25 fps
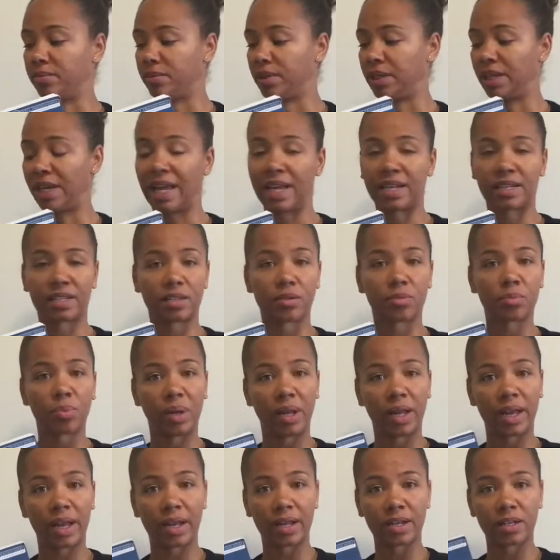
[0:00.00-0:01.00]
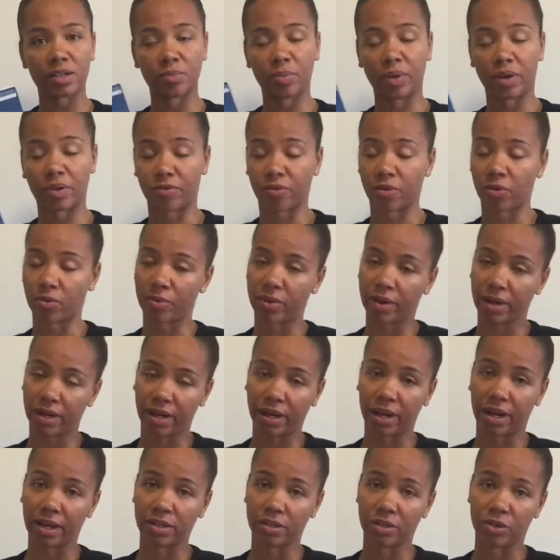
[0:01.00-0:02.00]
lesson plans, but for
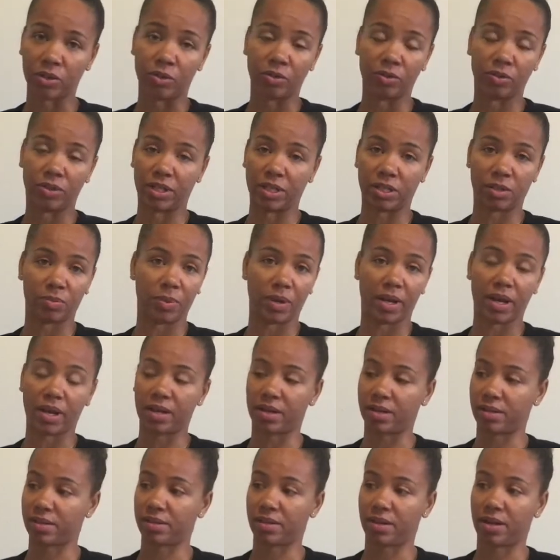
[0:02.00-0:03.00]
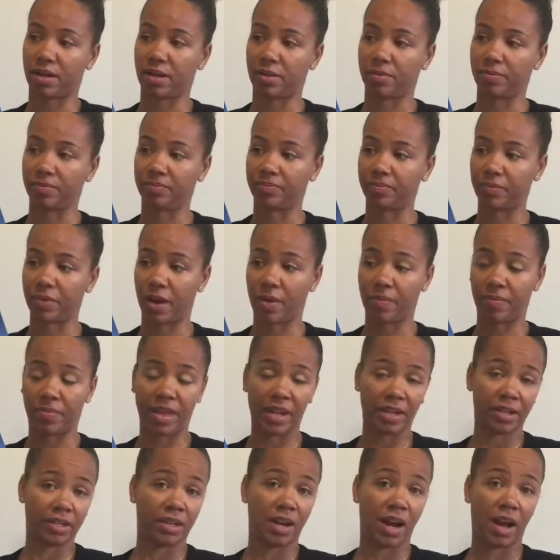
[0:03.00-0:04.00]
reading I do, just because
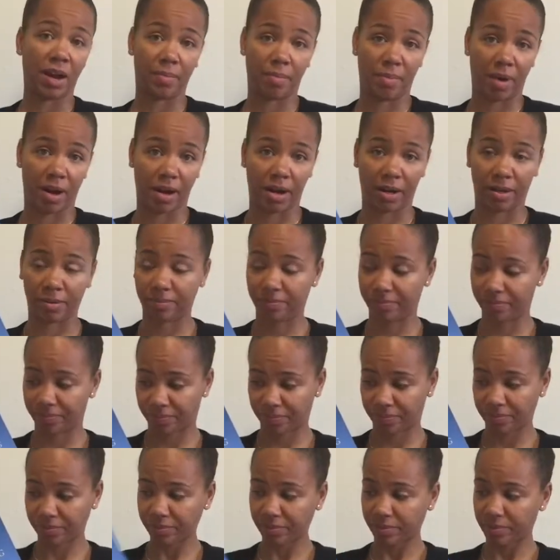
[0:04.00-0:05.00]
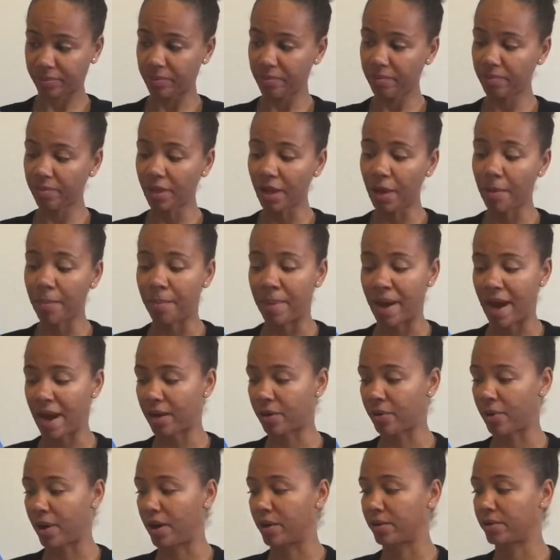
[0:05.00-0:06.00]
that's not my
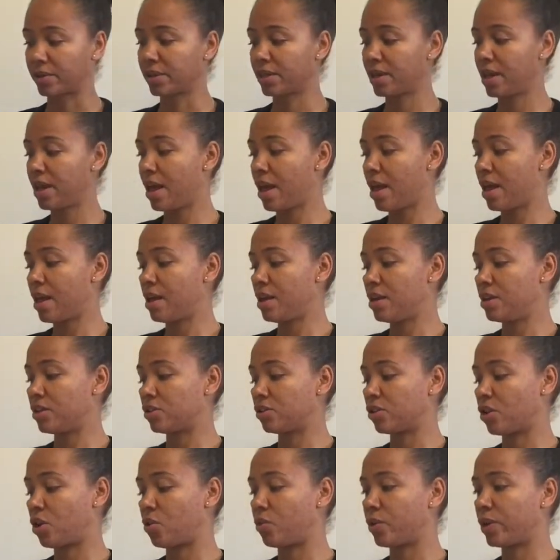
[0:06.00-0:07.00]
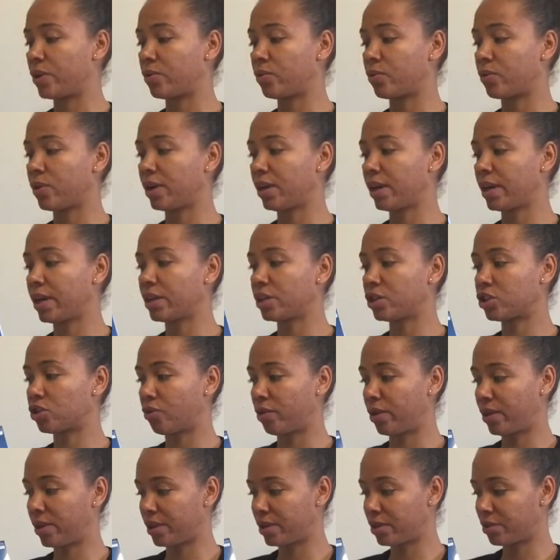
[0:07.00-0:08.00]
background. So we really
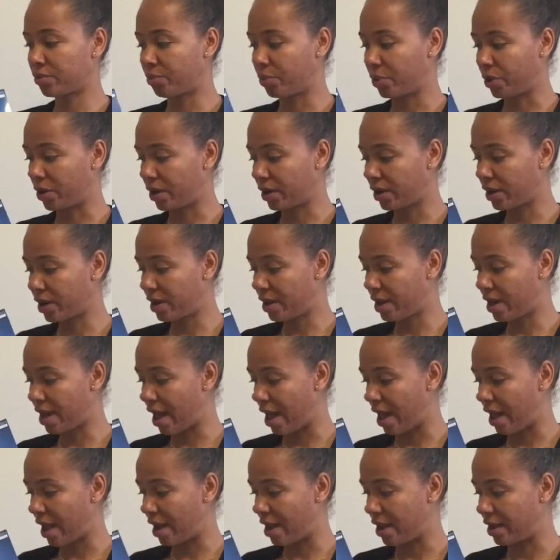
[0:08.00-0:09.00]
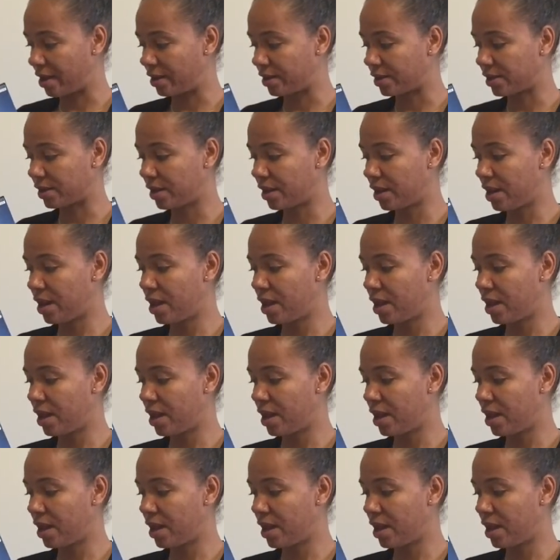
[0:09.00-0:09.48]
enjoy this book, and